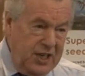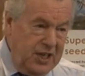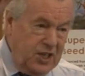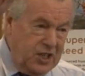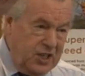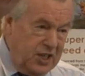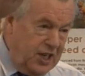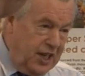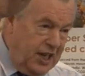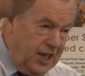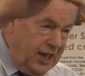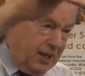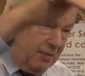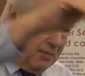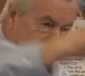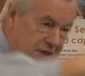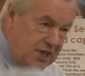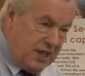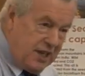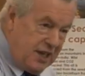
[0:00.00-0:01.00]
the insulin
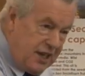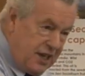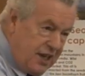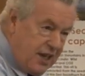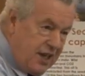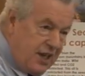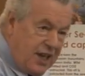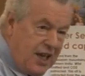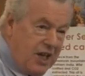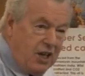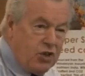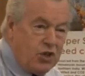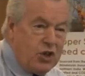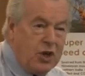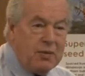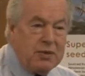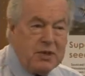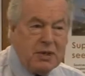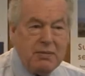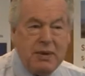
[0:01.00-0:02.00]
comes in and
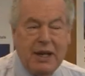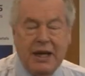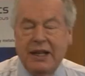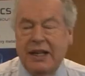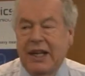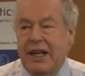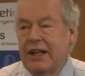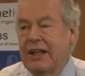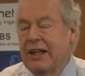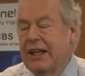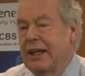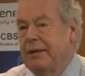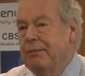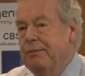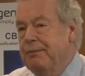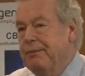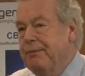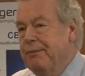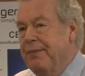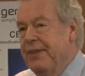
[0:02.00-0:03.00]
drops it back down again.
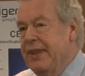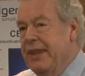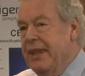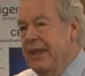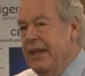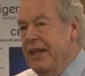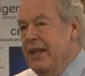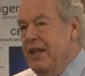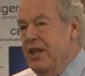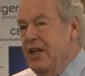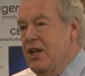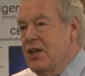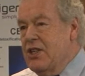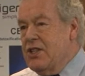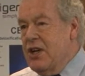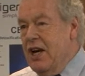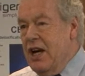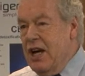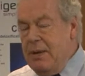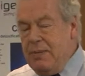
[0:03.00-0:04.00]

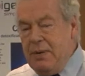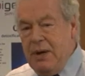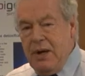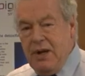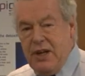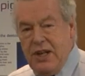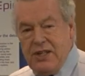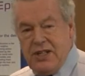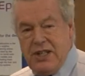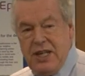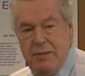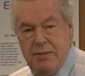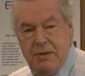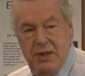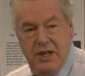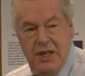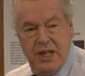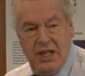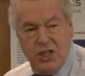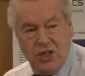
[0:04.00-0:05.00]
So
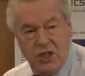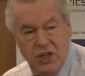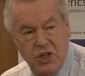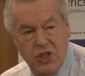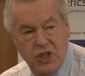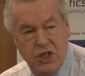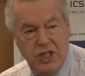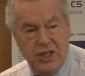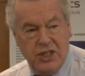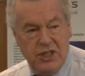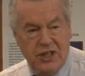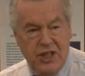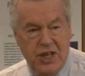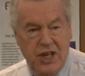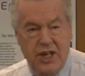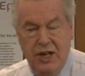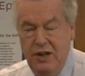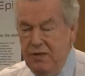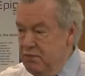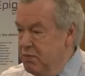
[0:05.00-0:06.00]
hypoglycemia is usually a
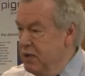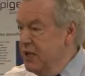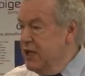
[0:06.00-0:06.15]
sign of